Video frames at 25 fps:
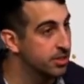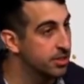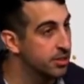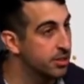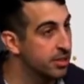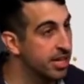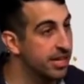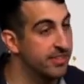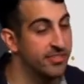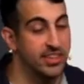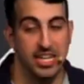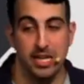
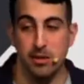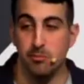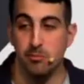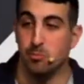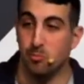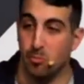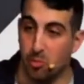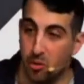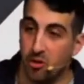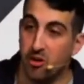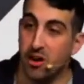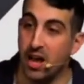And they get
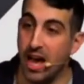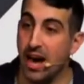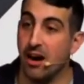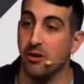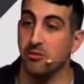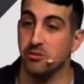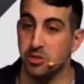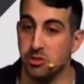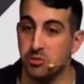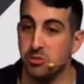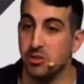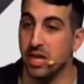burnt out
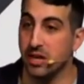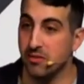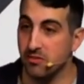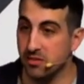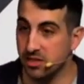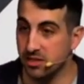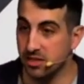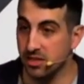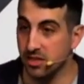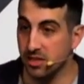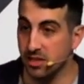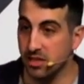doing
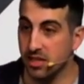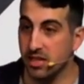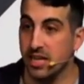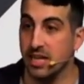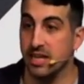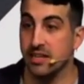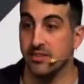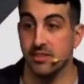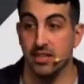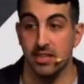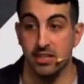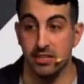everything and
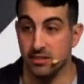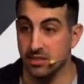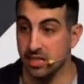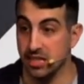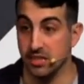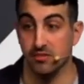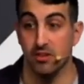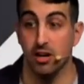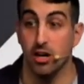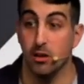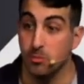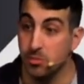they give
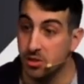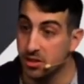up.